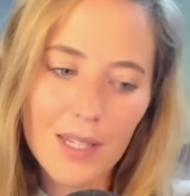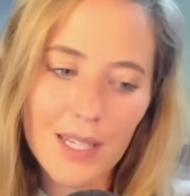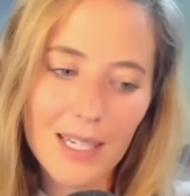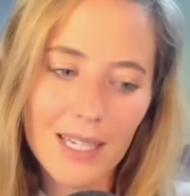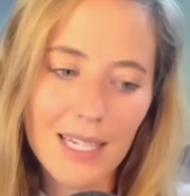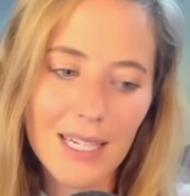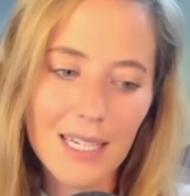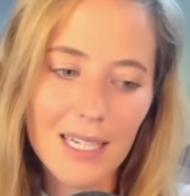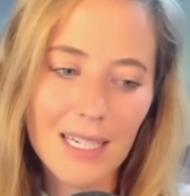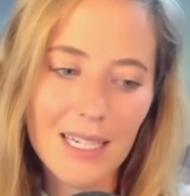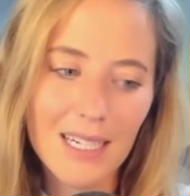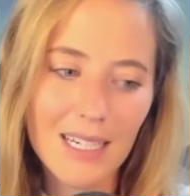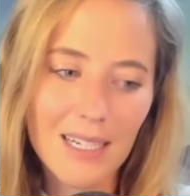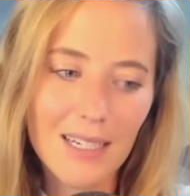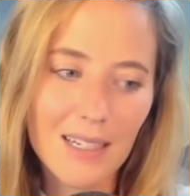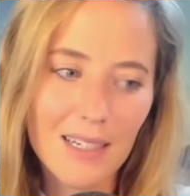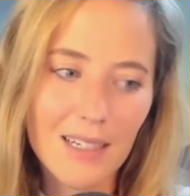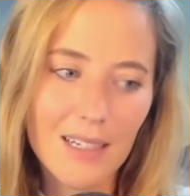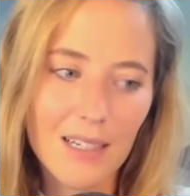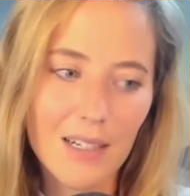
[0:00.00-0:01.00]

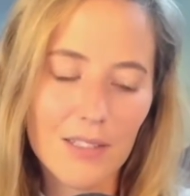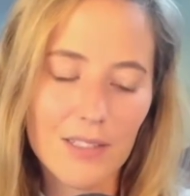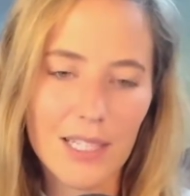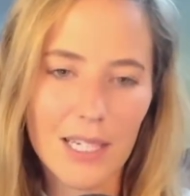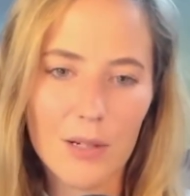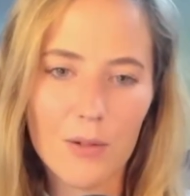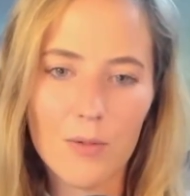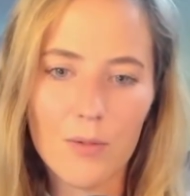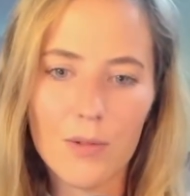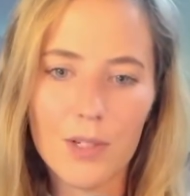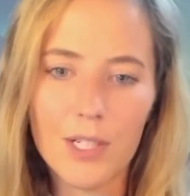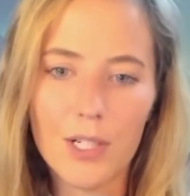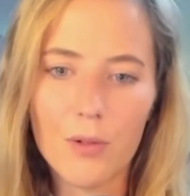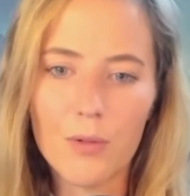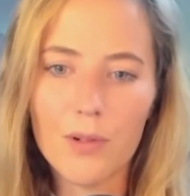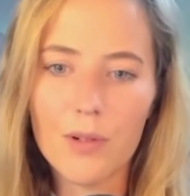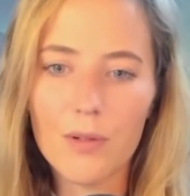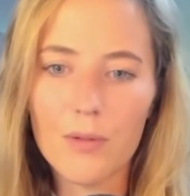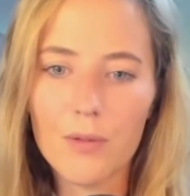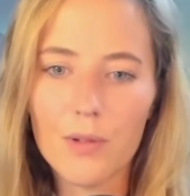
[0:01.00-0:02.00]
I was like,
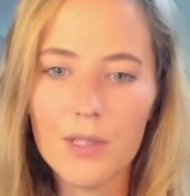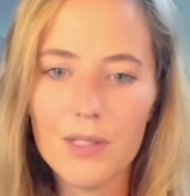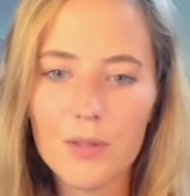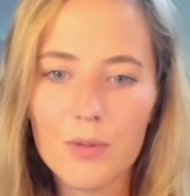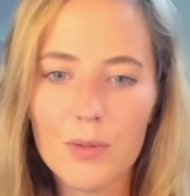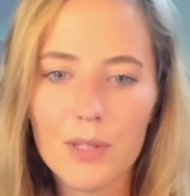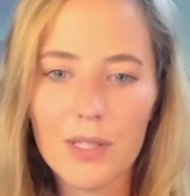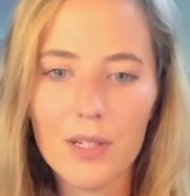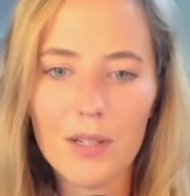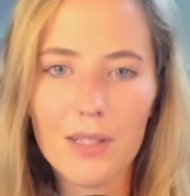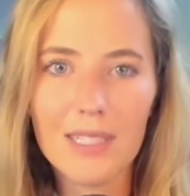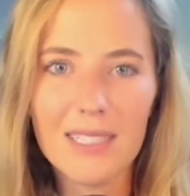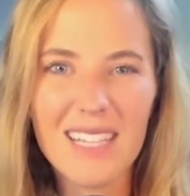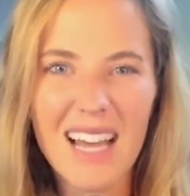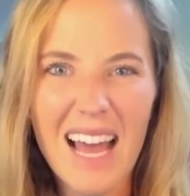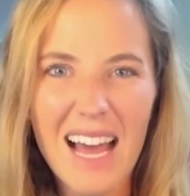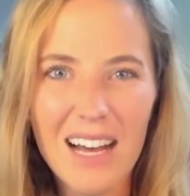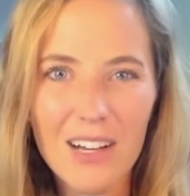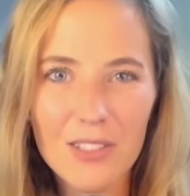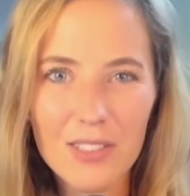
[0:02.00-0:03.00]
what is with all these
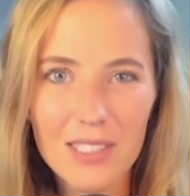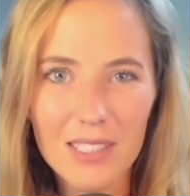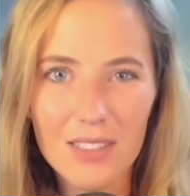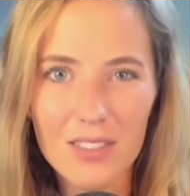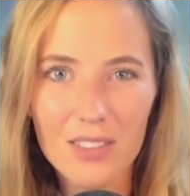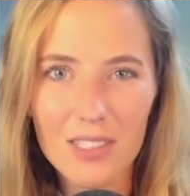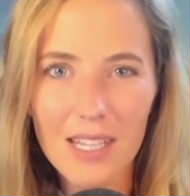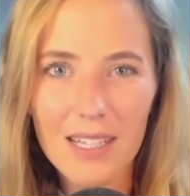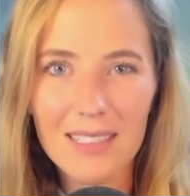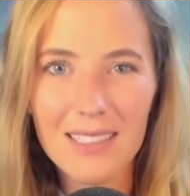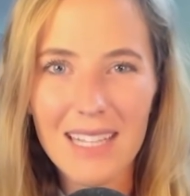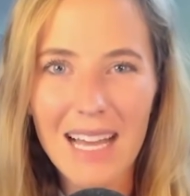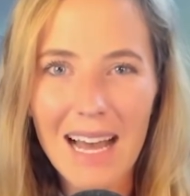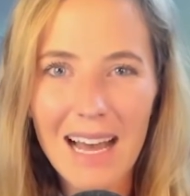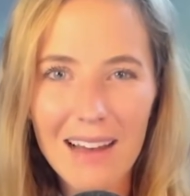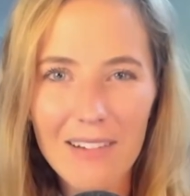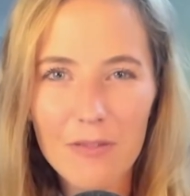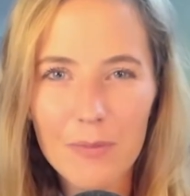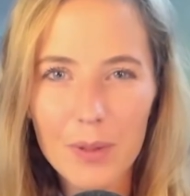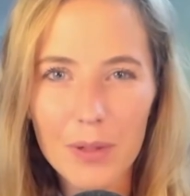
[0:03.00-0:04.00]
houses? There's all these
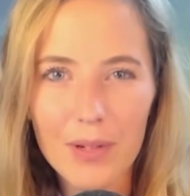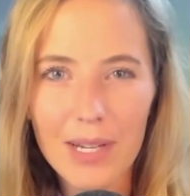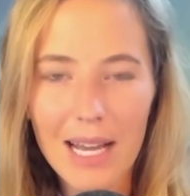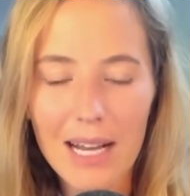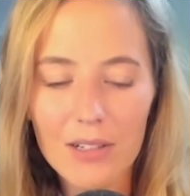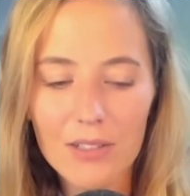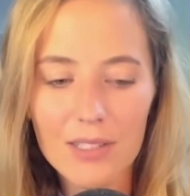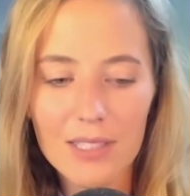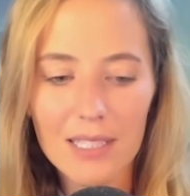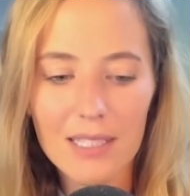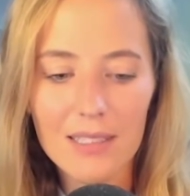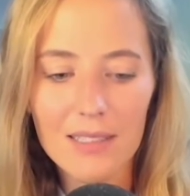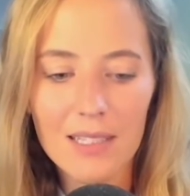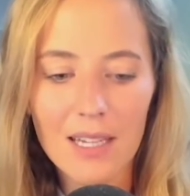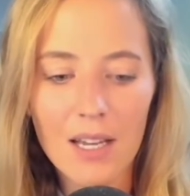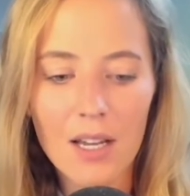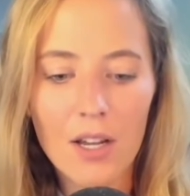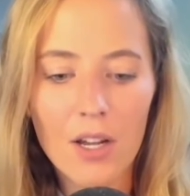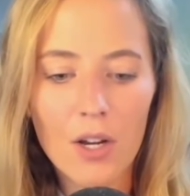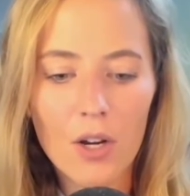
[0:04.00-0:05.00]
half-built houses,
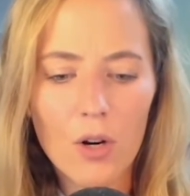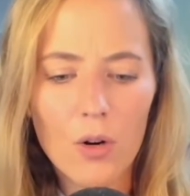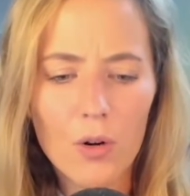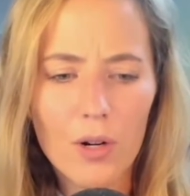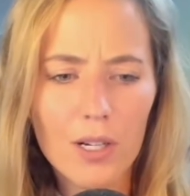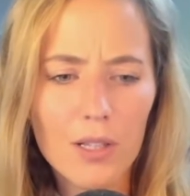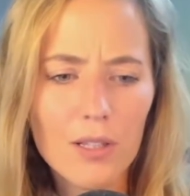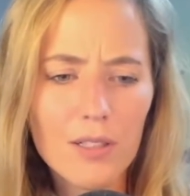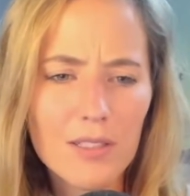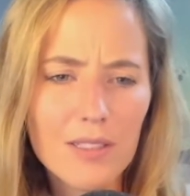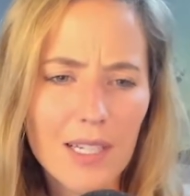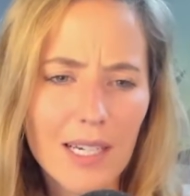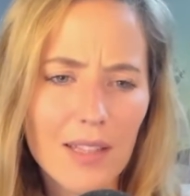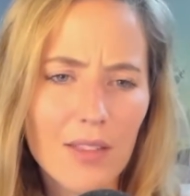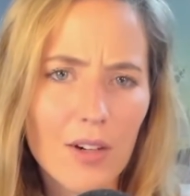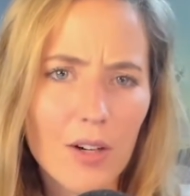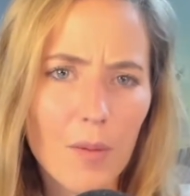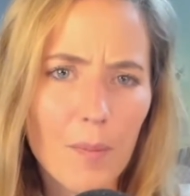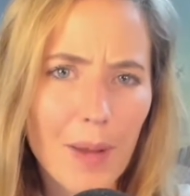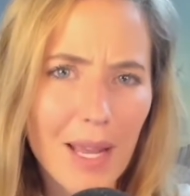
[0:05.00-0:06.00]
or it looks like
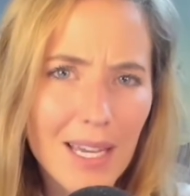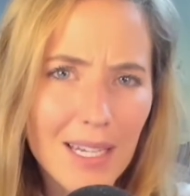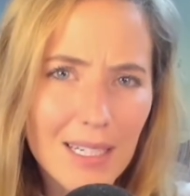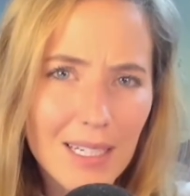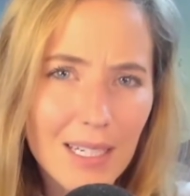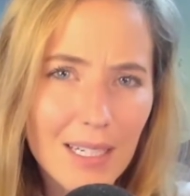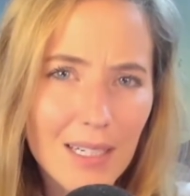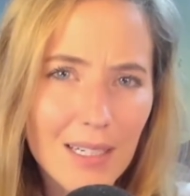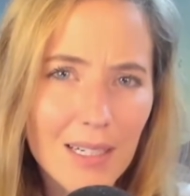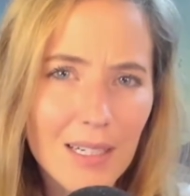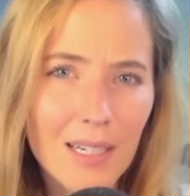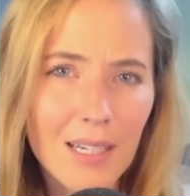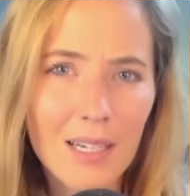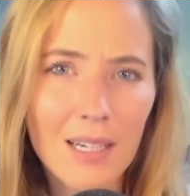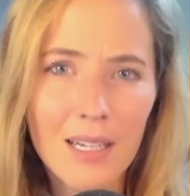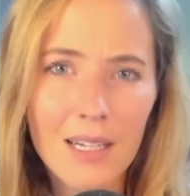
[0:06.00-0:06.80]
they're abandoned.